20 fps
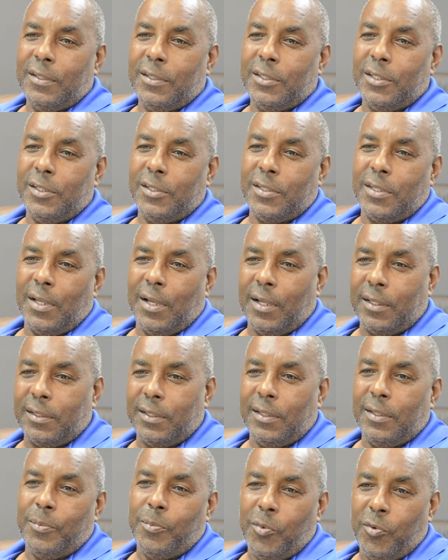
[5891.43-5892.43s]
she
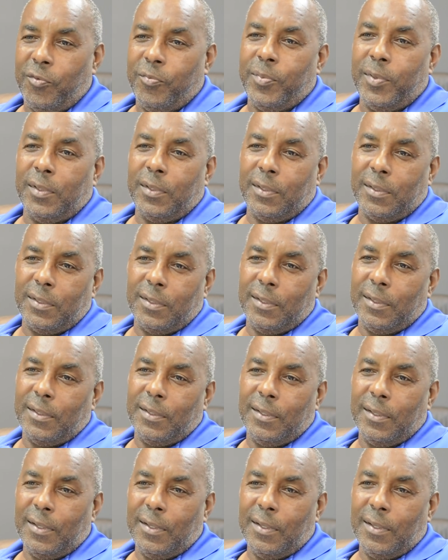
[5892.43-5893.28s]
started the movement